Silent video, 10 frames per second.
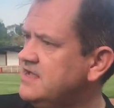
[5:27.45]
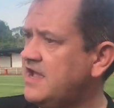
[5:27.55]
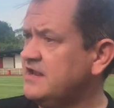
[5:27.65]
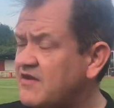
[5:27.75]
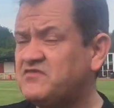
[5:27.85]

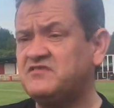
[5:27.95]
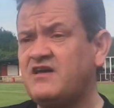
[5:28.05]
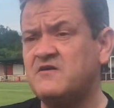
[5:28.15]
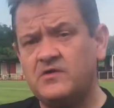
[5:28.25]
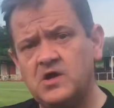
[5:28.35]
And I have to say,
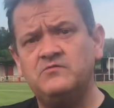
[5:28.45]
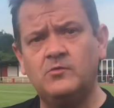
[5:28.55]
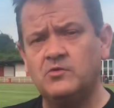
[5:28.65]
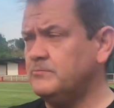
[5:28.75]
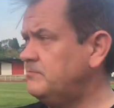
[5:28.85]
I felt even
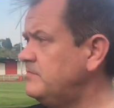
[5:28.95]
more